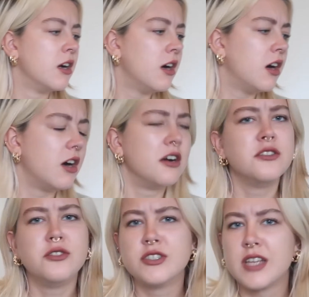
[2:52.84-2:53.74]

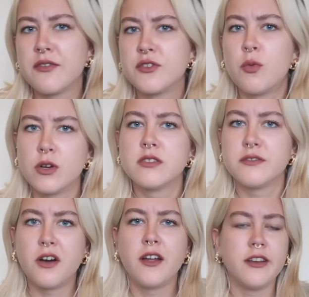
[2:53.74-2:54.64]
You just have to want to
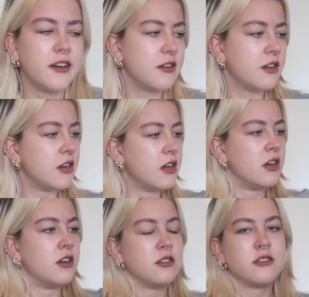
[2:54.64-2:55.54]
find it.
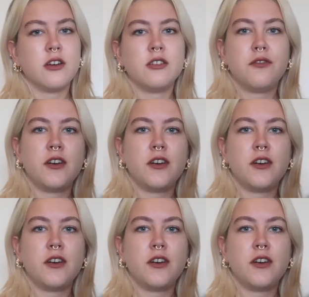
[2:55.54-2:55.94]
So the